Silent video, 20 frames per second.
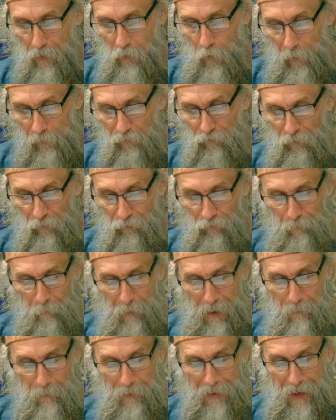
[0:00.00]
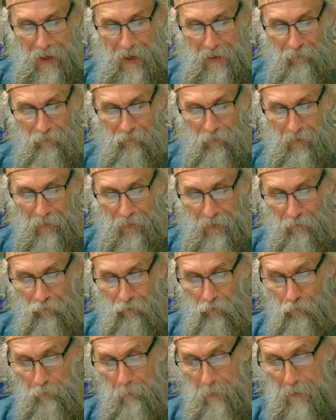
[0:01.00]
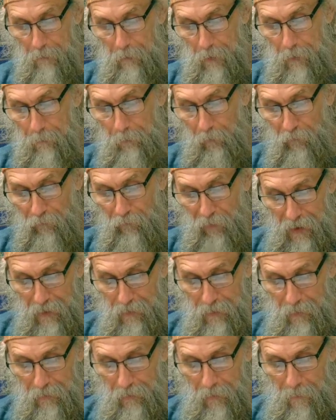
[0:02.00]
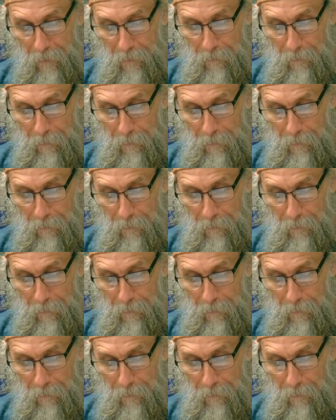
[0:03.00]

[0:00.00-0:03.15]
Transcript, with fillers: Questions may be asked and answers may be provided.